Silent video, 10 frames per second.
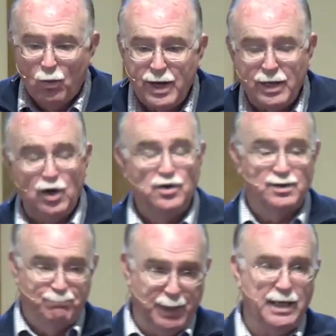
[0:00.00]
We
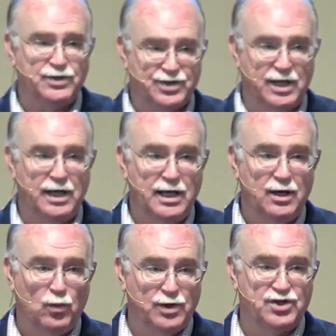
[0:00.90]
use
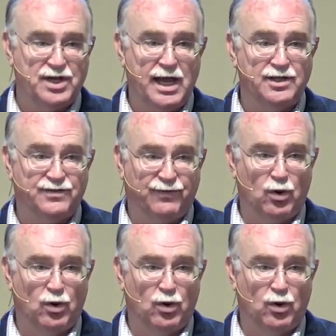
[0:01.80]
BC, which stands